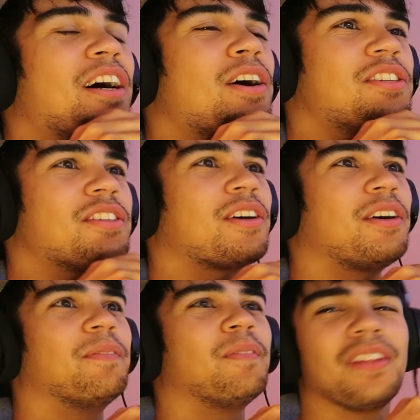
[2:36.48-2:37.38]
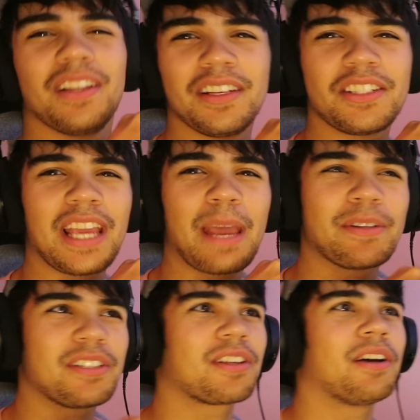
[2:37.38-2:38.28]
Oh, she's gone. She came
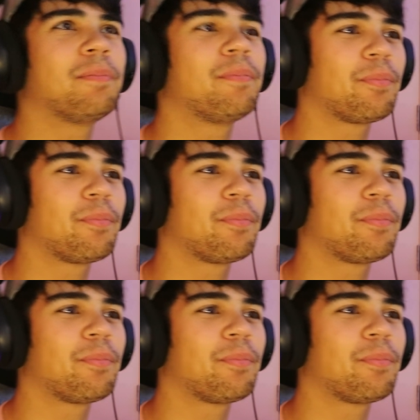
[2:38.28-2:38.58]
and she's gone.